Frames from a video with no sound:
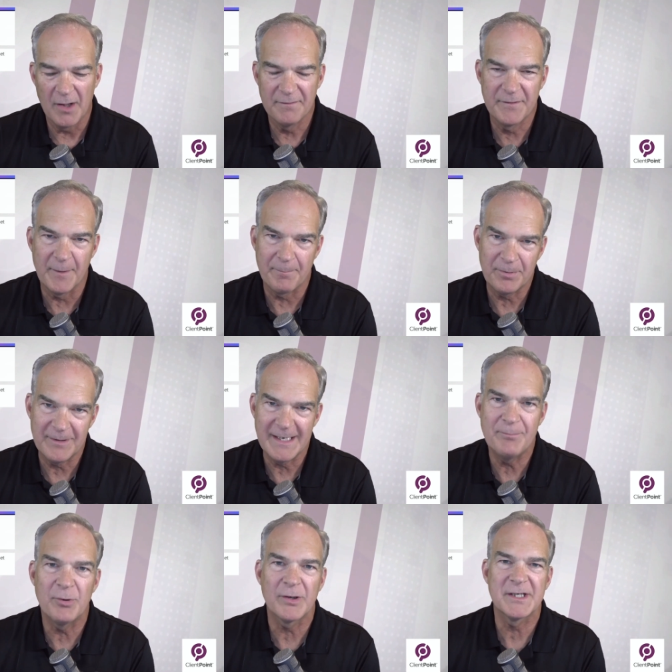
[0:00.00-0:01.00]
The
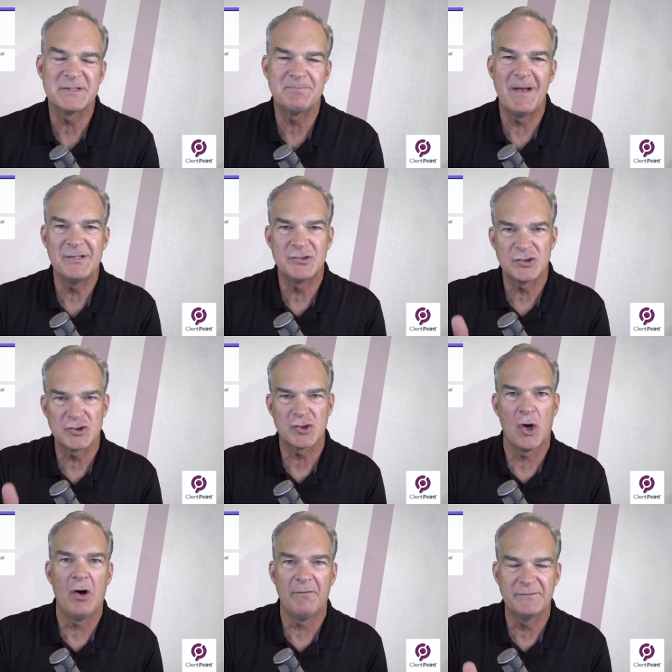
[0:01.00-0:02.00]
playbook has been to
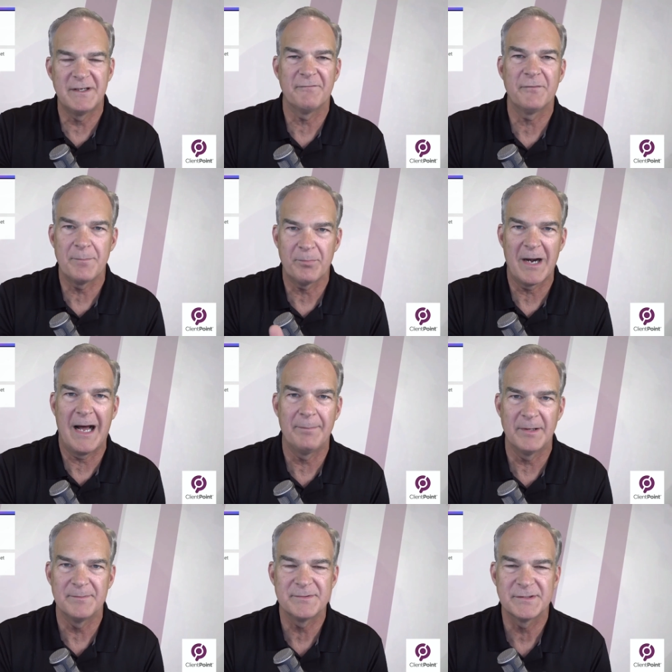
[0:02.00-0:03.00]
solve different
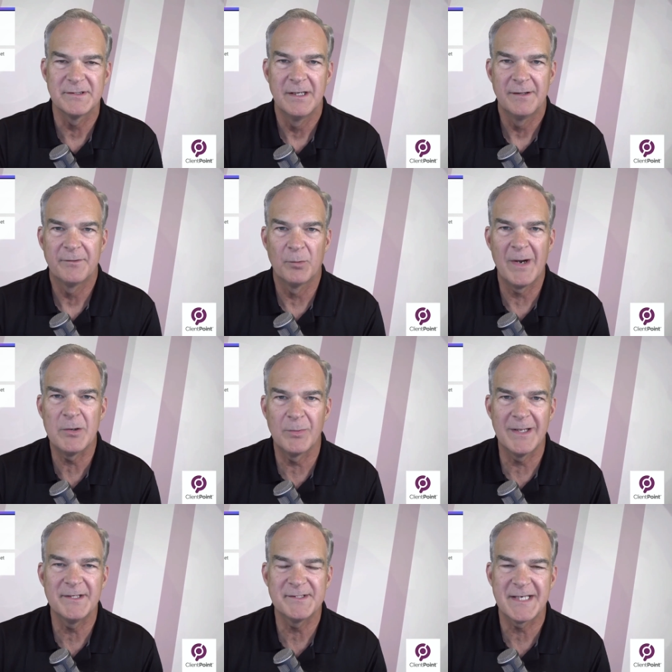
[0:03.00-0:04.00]
problems. The way to
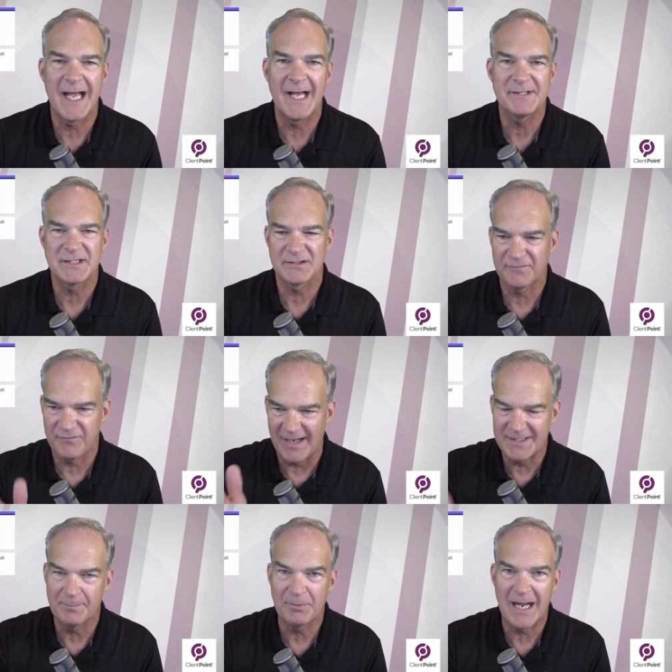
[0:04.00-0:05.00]
win in SaaS is
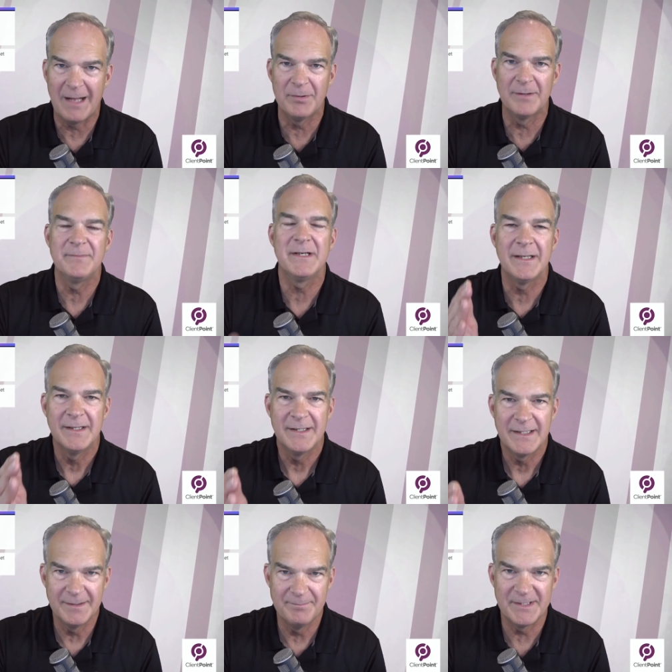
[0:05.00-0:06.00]
find a problem
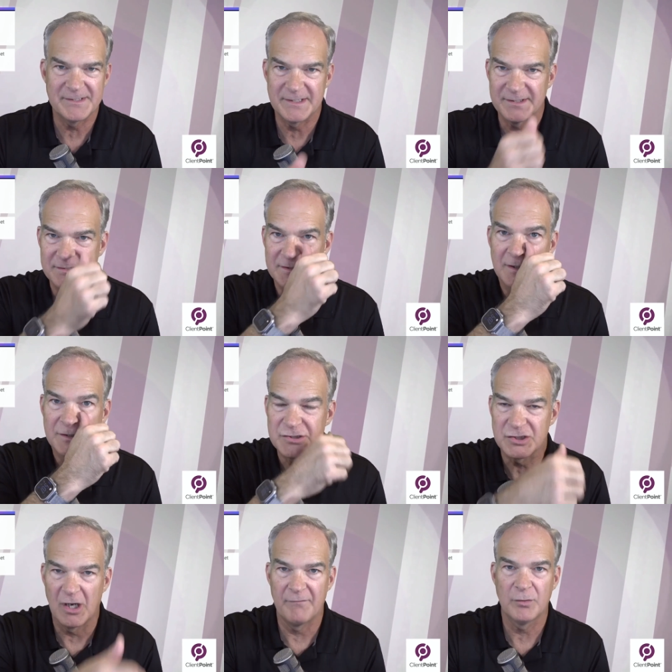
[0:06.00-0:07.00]
in business,
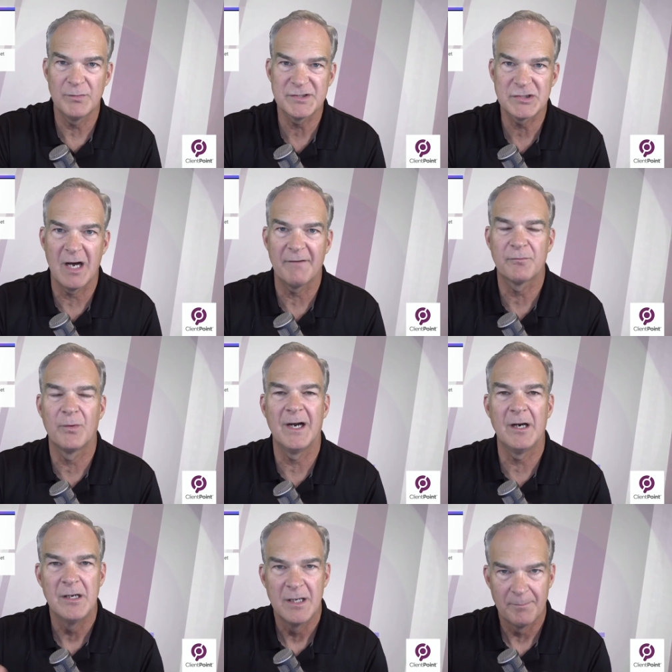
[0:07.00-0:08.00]
solve it with
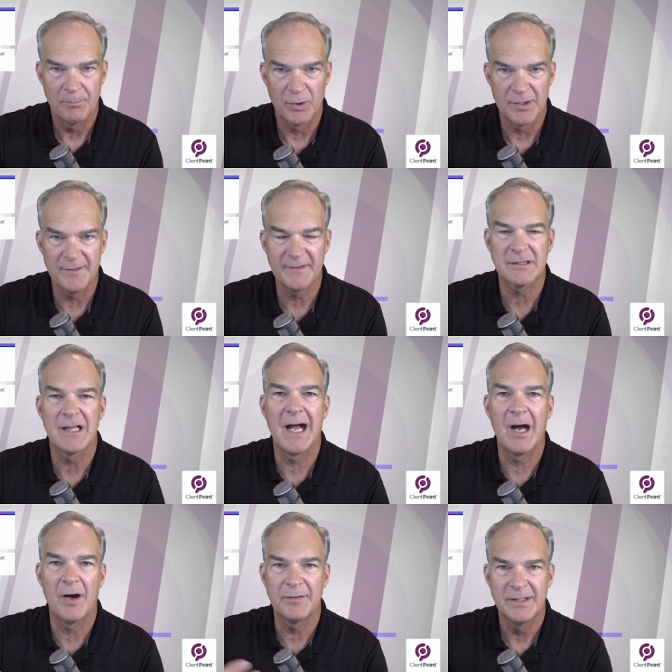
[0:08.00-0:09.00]
software, put it in the
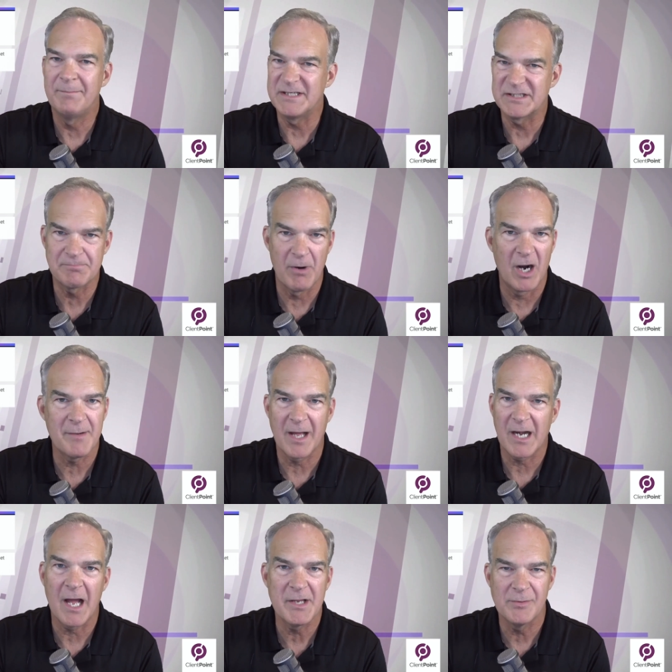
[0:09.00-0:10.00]
cloud, be smart
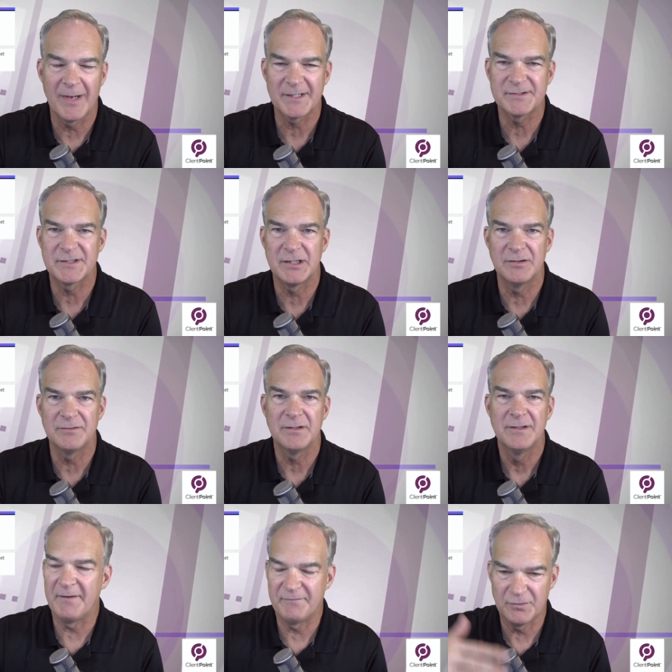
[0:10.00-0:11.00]
about how you execute.
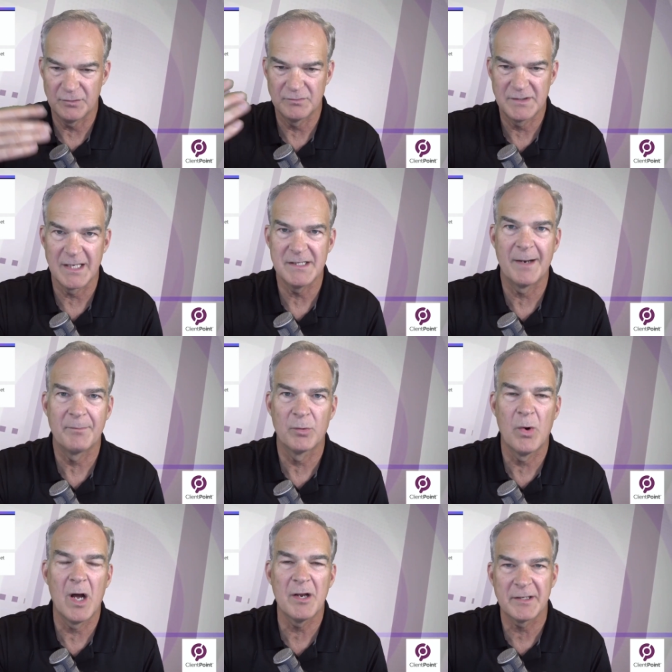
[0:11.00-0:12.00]
If you get number
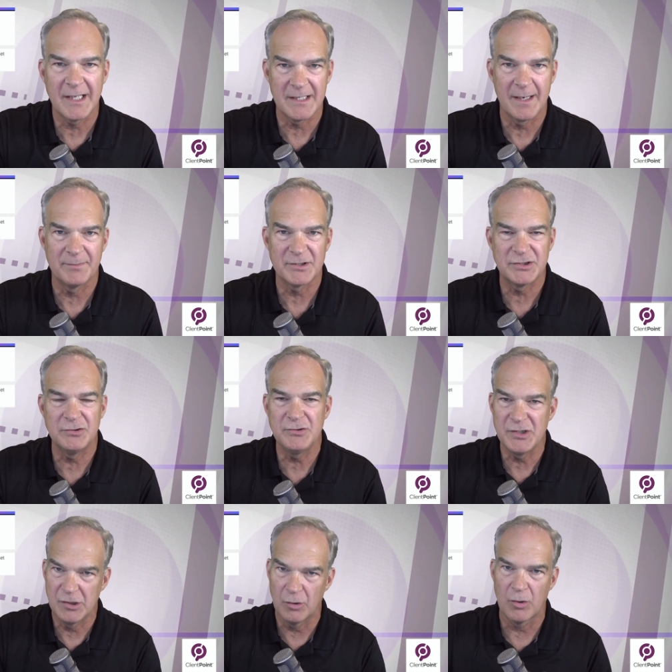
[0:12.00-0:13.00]
one or get number two,
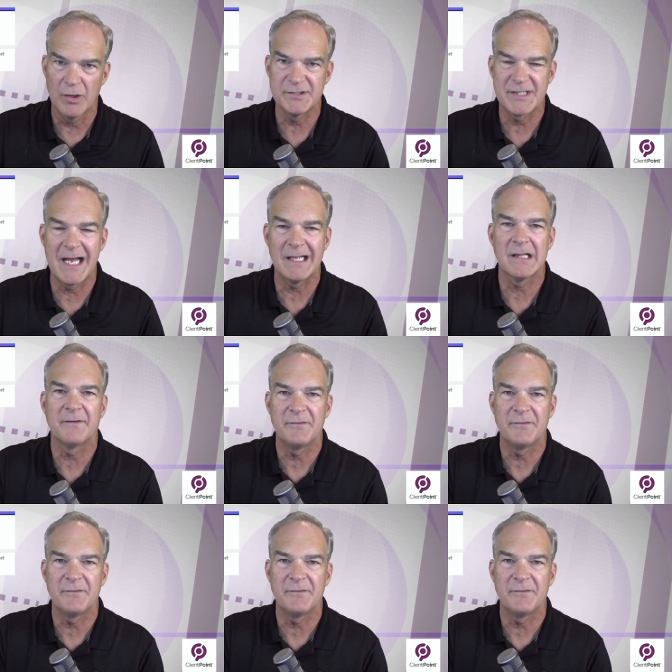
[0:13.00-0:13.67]
you can go horizontal.